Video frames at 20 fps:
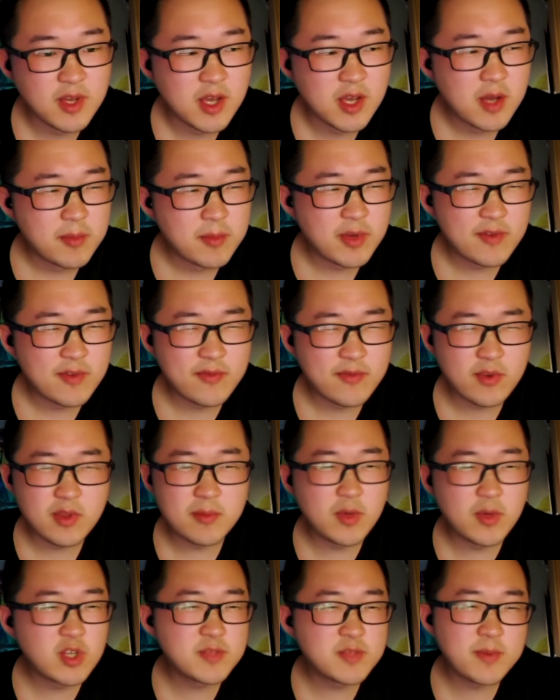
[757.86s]
But for the
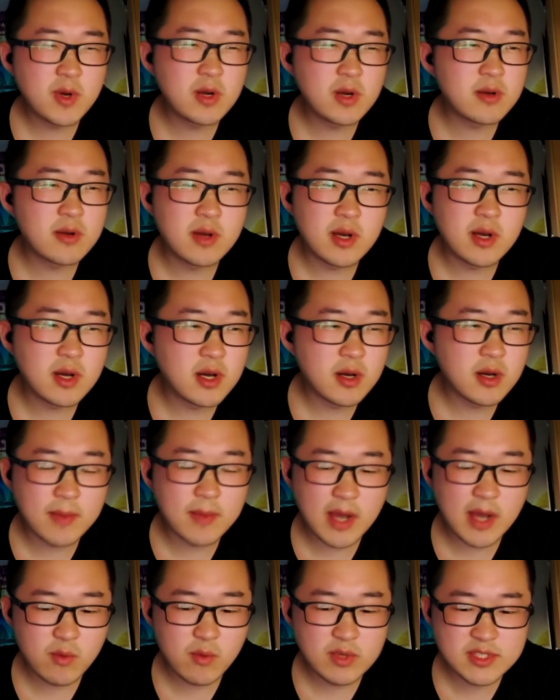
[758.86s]
most part,
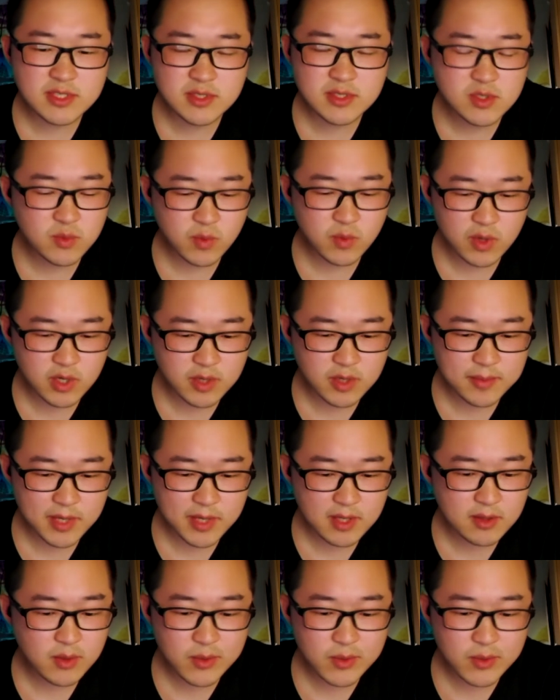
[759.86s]
I wasn't too worried
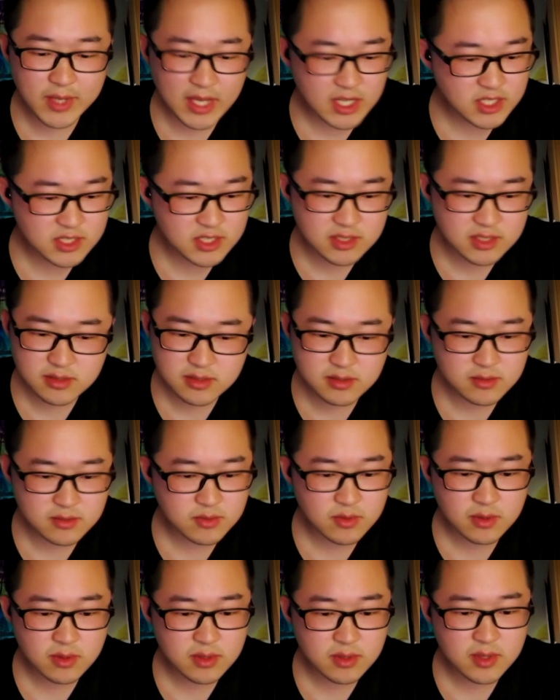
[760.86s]
about location
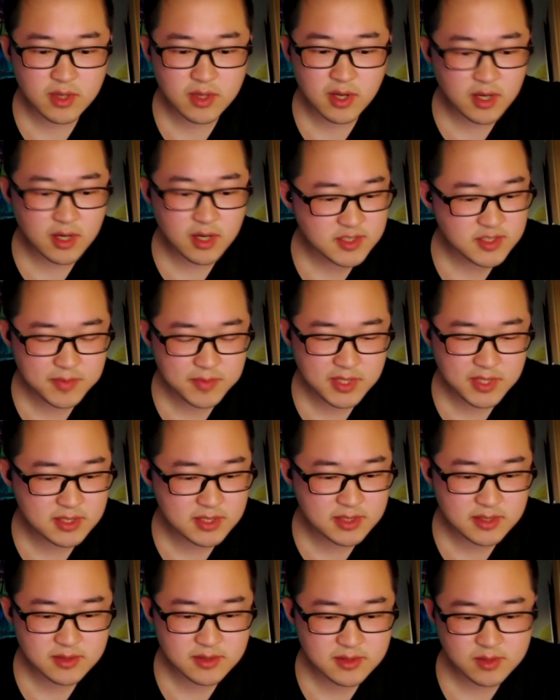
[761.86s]
or cost
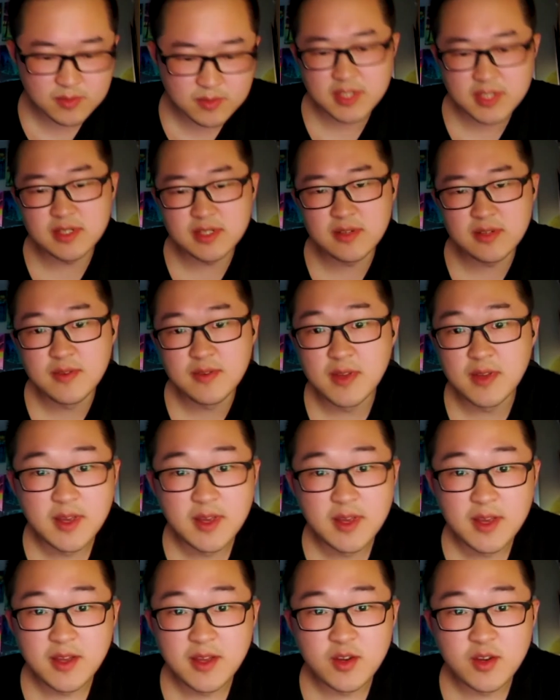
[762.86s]
because I told myself,
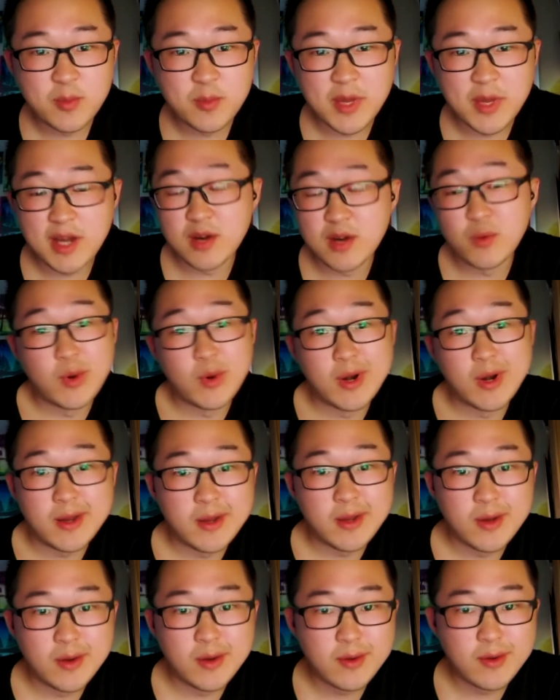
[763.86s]
no matter where I
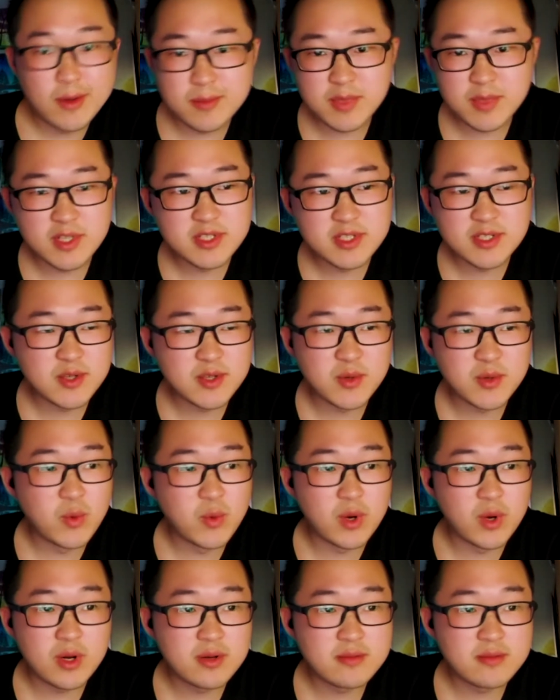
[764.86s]
go, I'm just going to
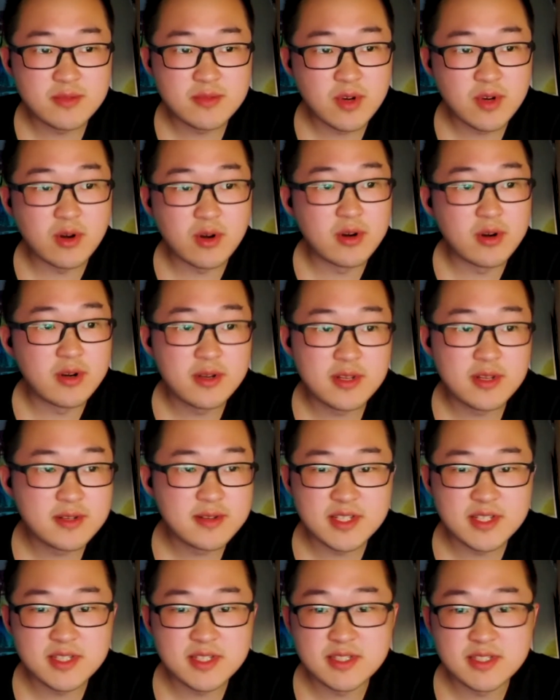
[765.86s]
work hard and
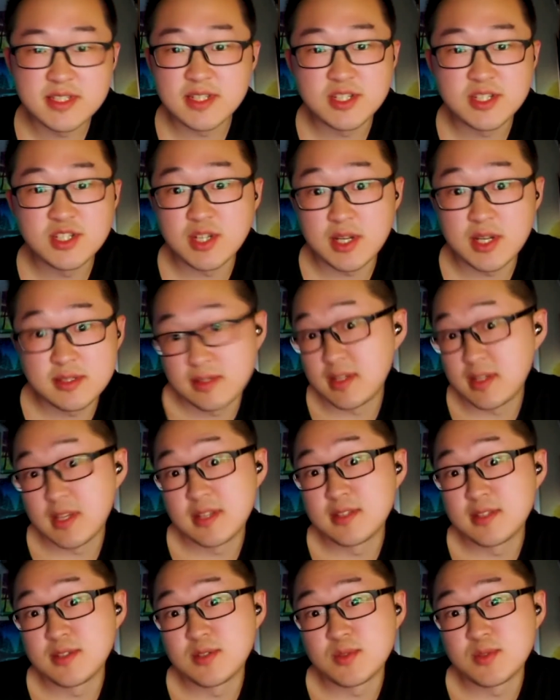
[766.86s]
I just need a shot to get
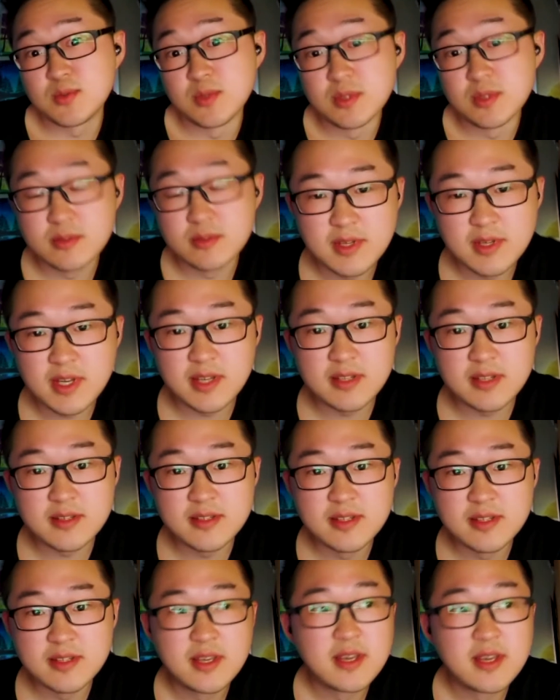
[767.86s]
into school. And
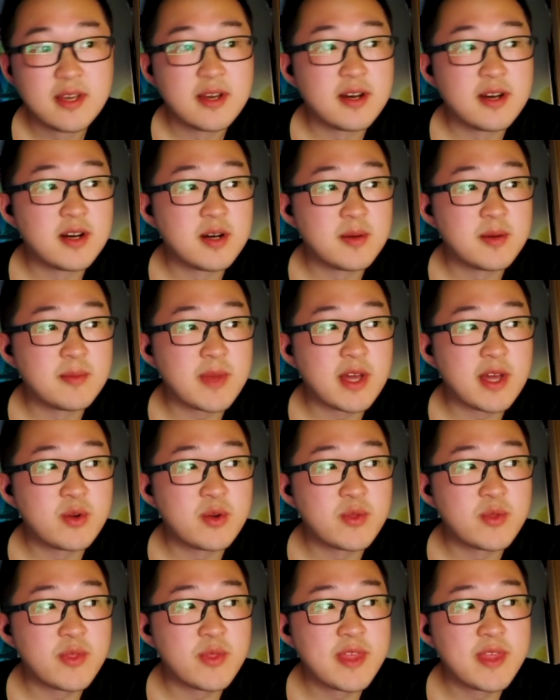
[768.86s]
I
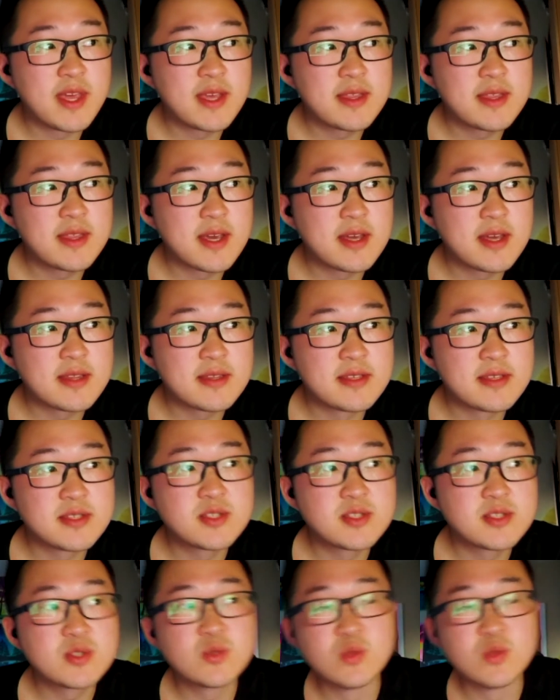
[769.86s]
don't think that the
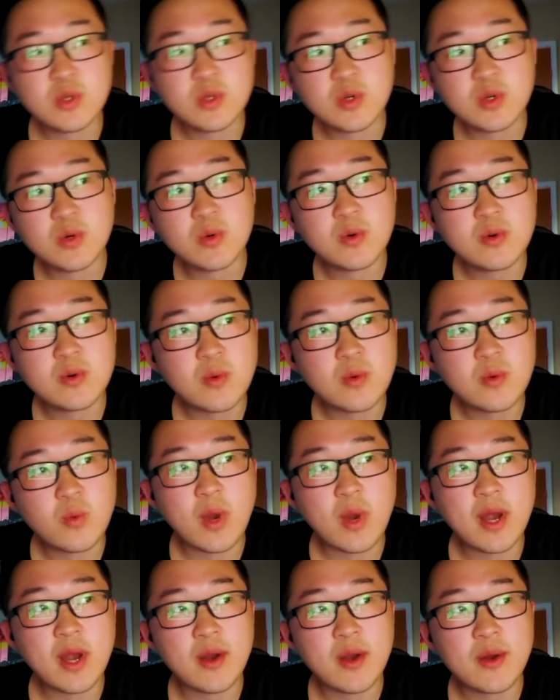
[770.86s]
school
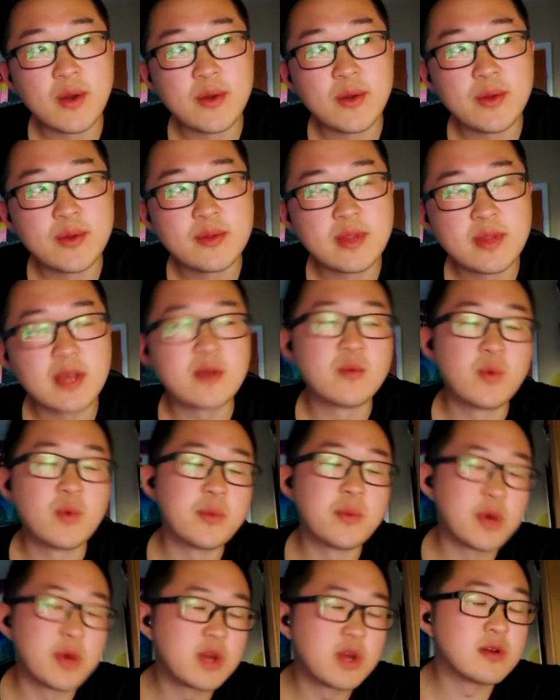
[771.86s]
where
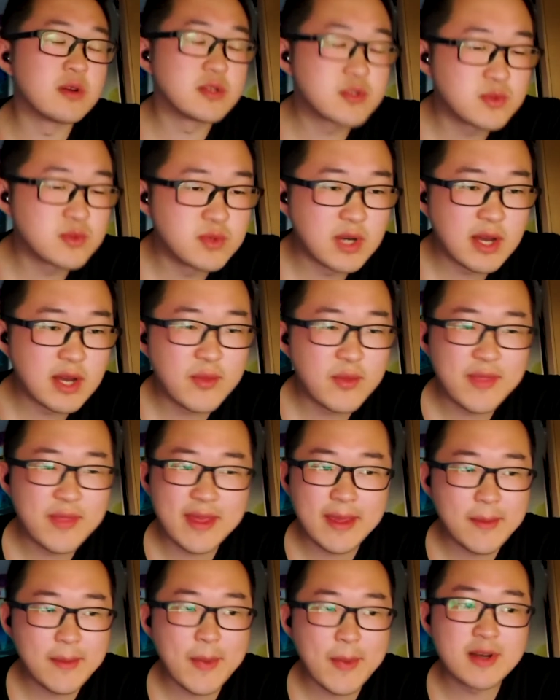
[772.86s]
you go to school, I don't
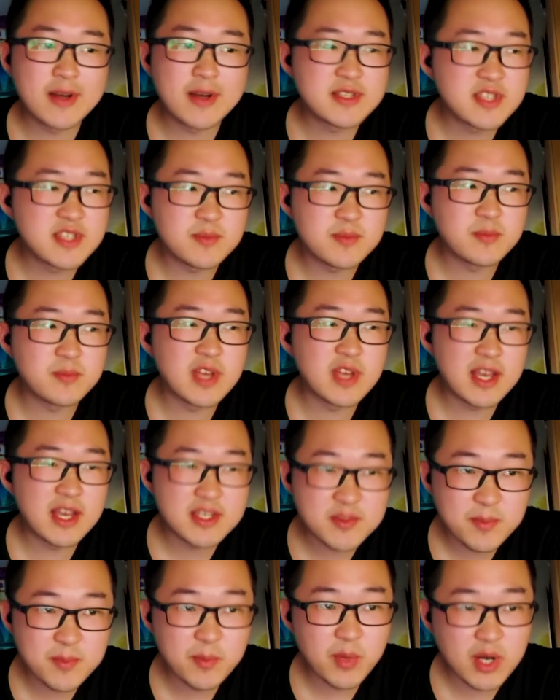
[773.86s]
think it matters
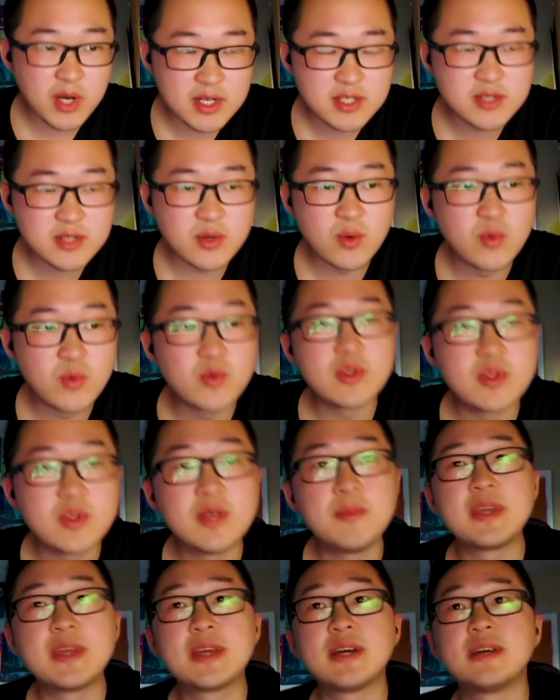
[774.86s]
as much, only
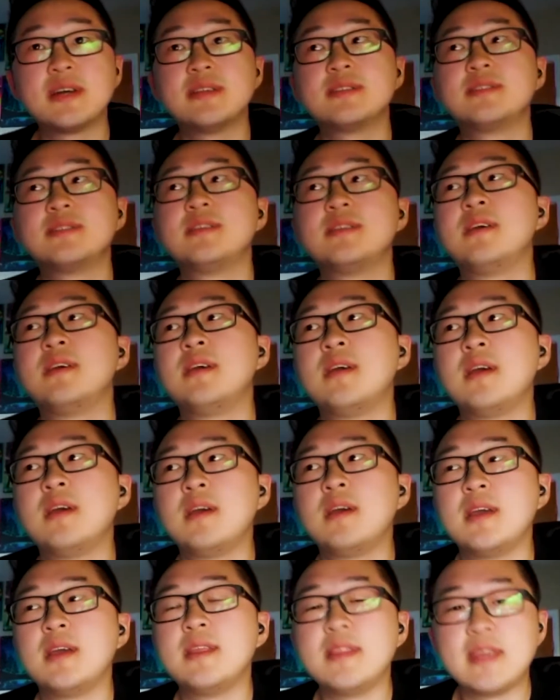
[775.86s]
because
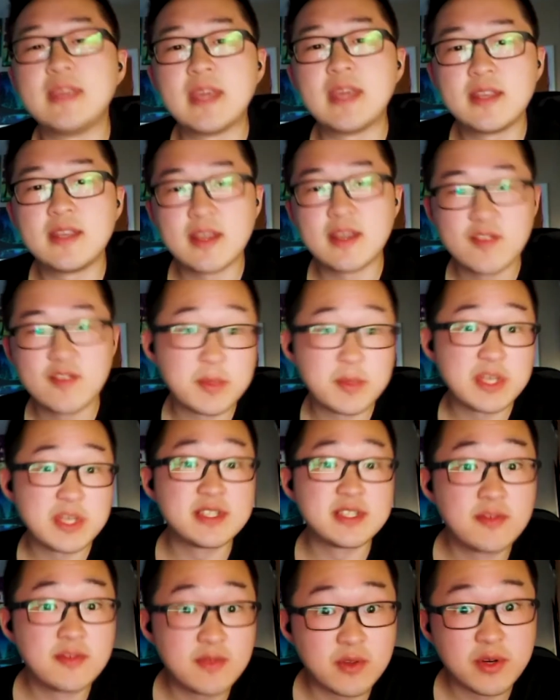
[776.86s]
in the end, you have to be a
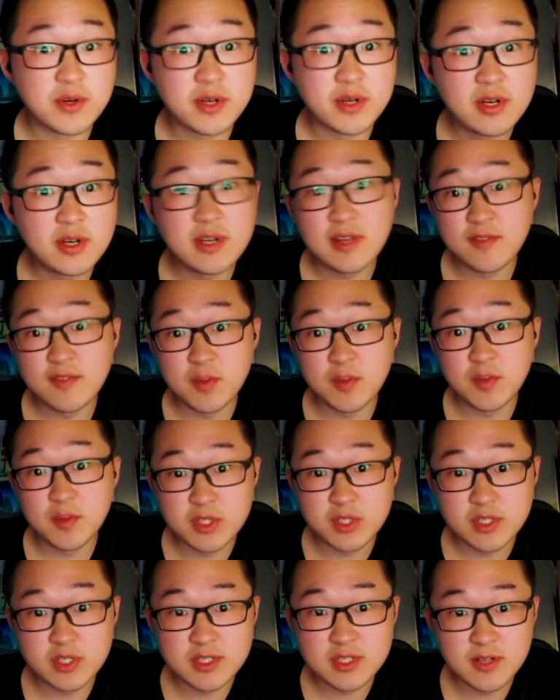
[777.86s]
self-learner and you have to
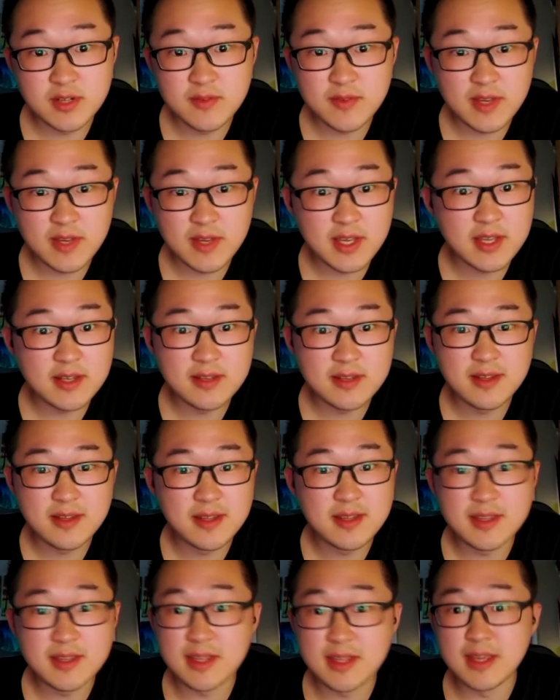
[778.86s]
push yourself. And
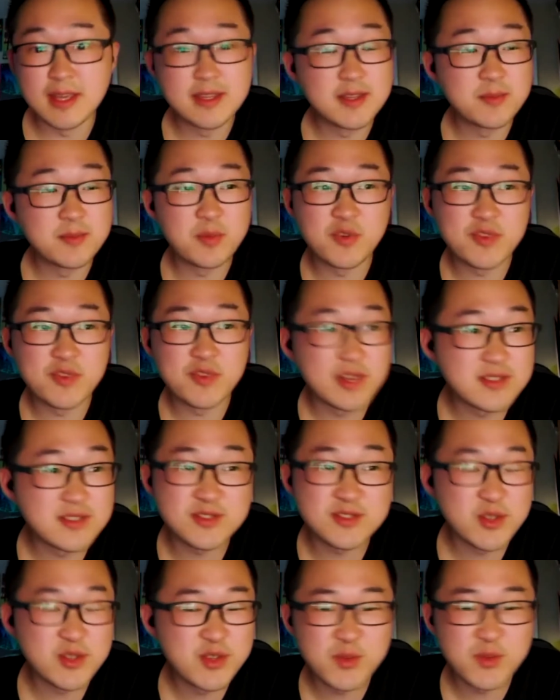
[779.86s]
in the end, the professors
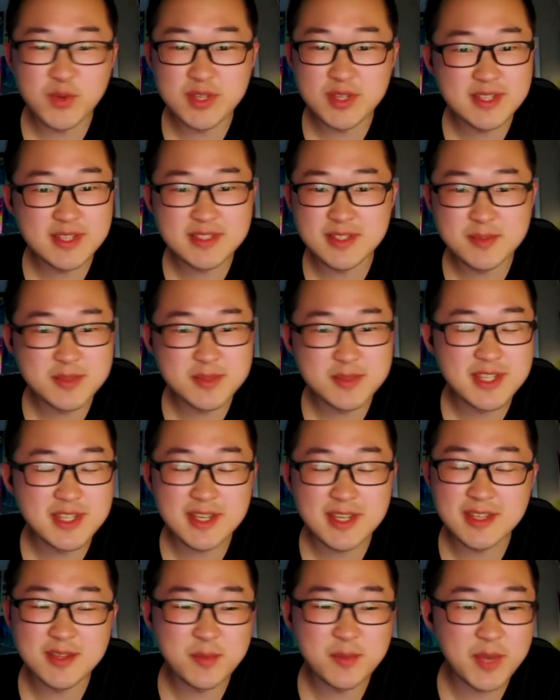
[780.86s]
aren't the one that's going to be
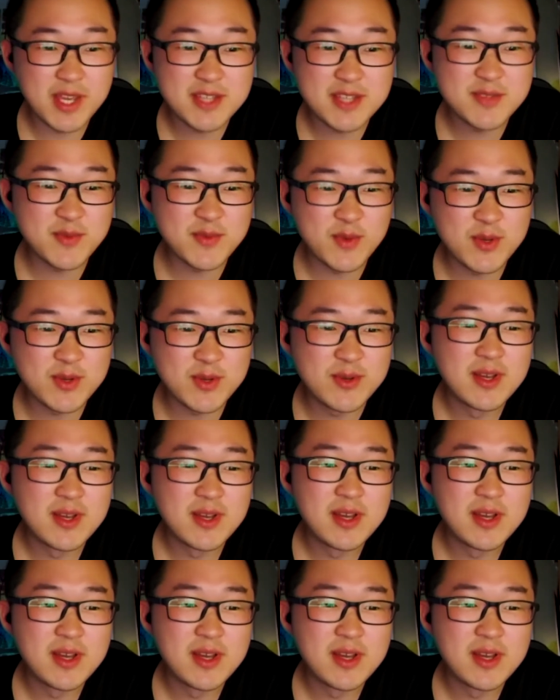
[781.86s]
taking the pants for you.